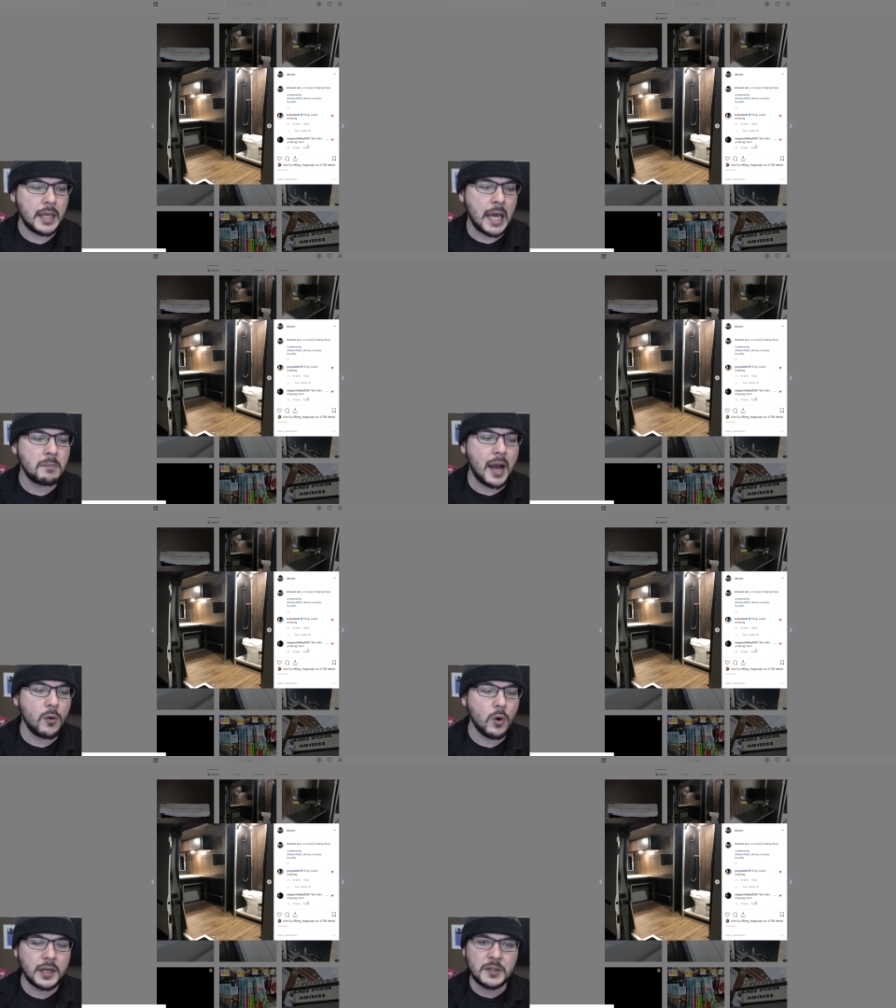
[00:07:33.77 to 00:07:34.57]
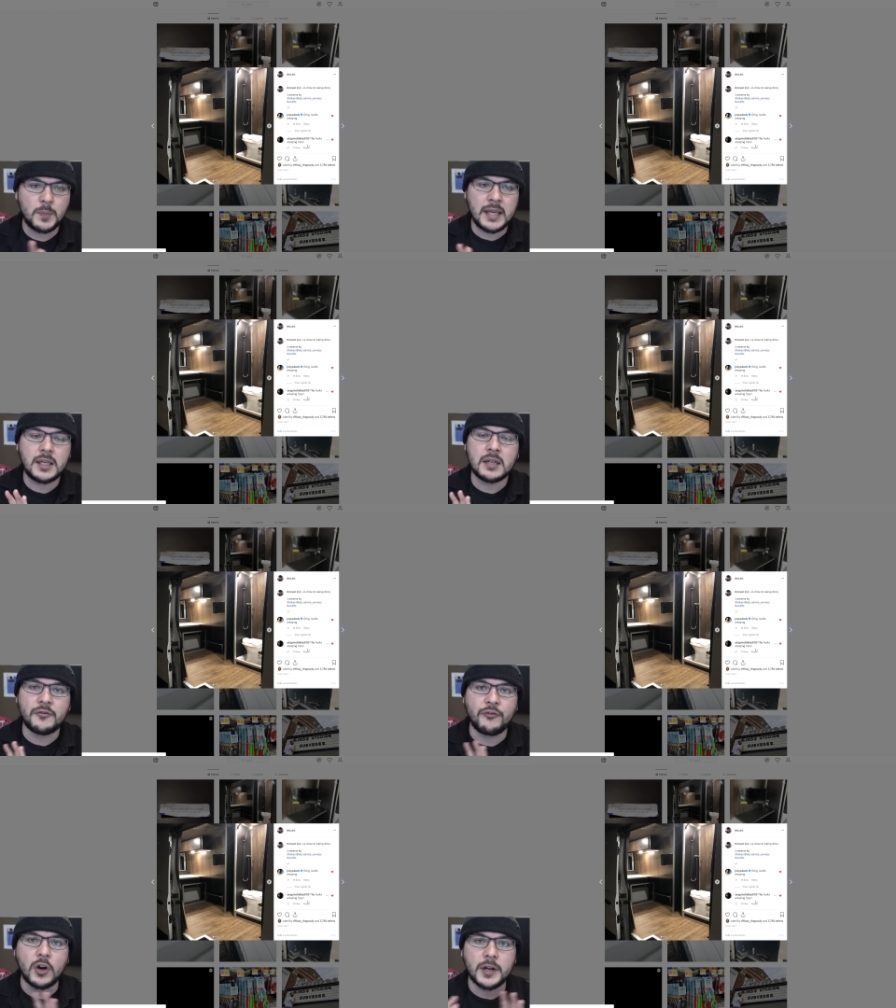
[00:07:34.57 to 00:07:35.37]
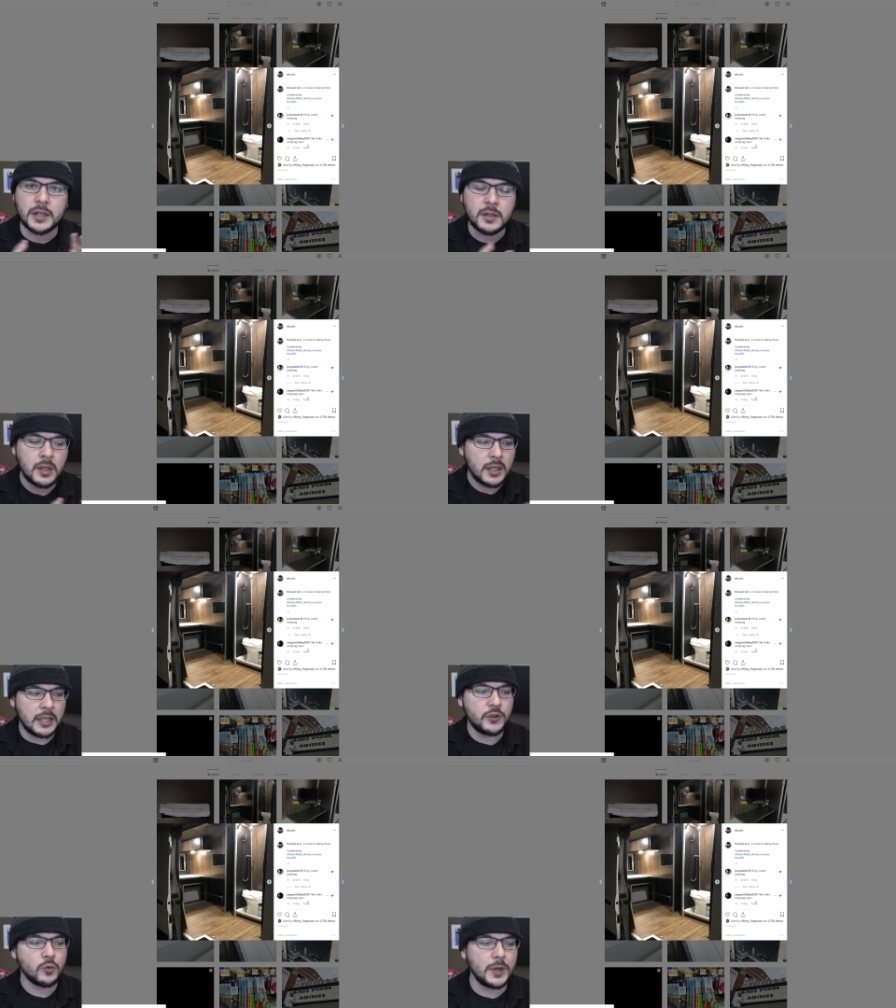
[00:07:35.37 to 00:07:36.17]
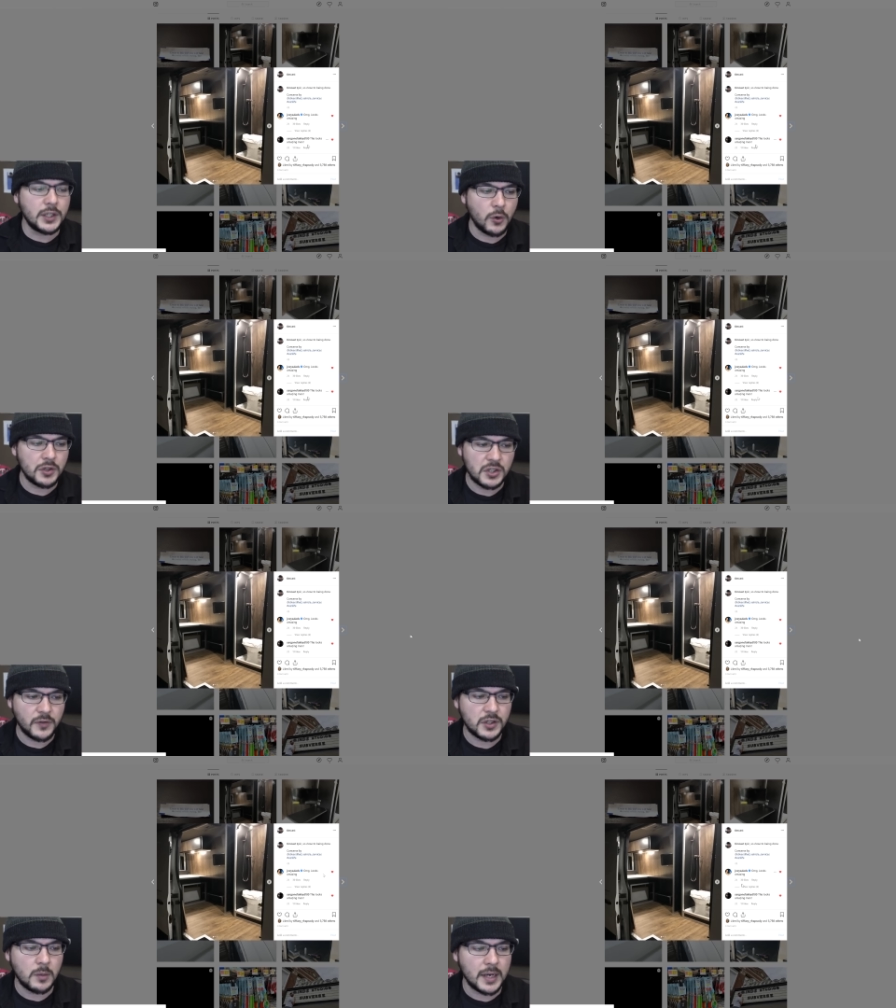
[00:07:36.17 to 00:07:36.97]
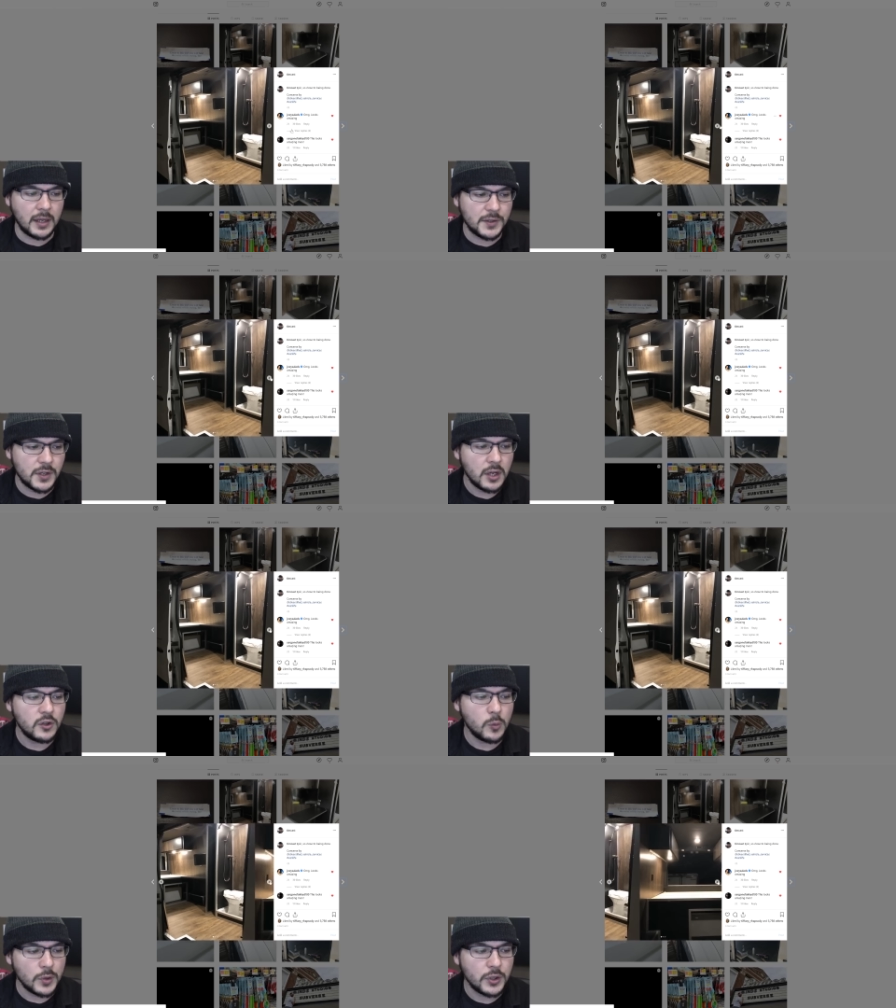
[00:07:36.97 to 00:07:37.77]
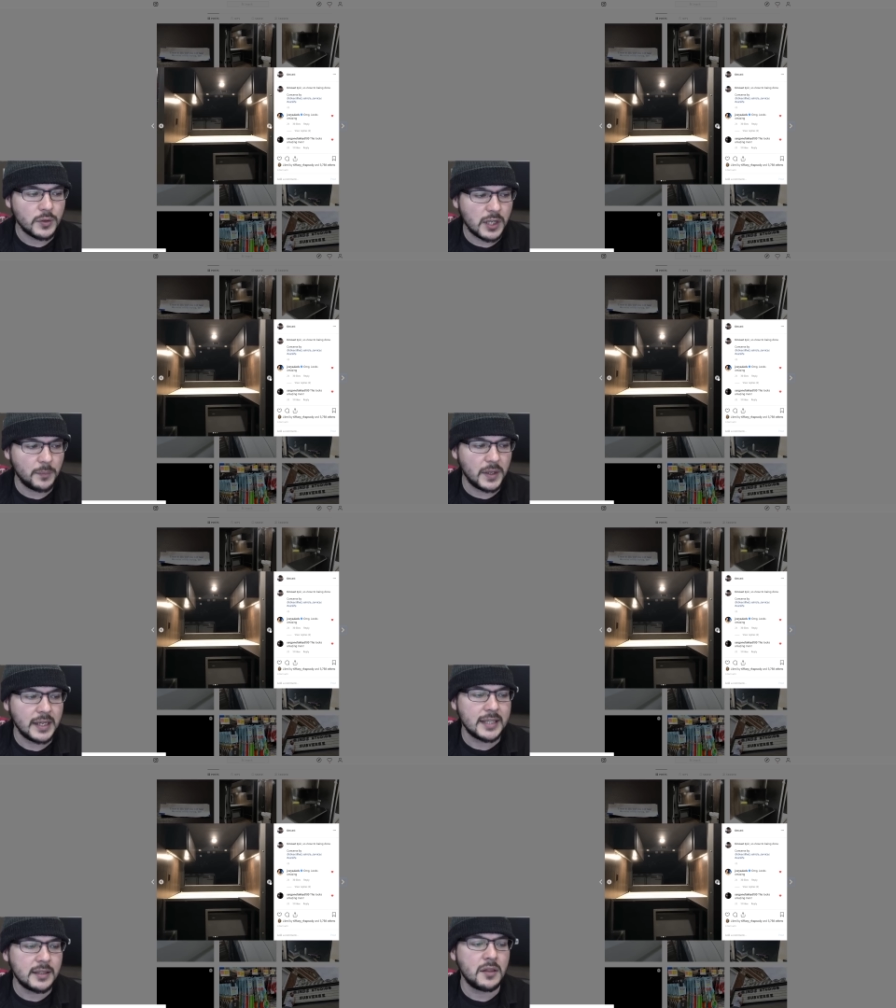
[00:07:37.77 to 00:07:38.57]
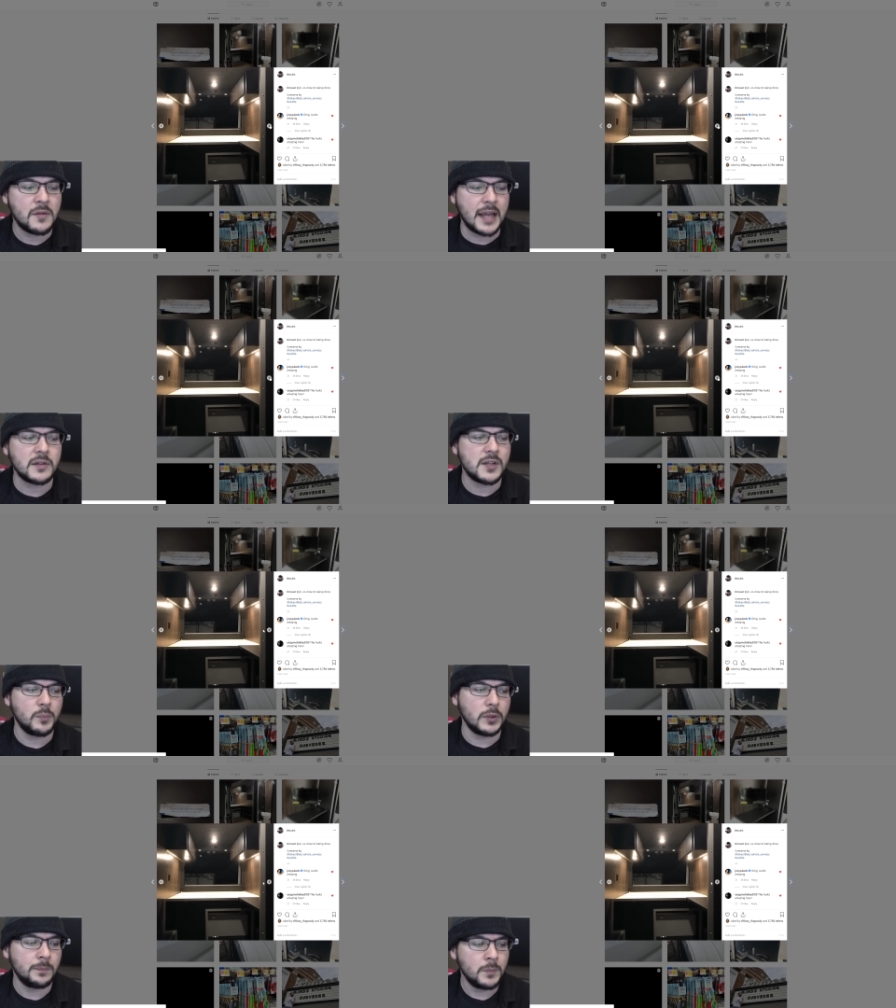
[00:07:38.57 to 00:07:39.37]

and my work is being converted into resources for someone else to produce something. Isn't it that simple?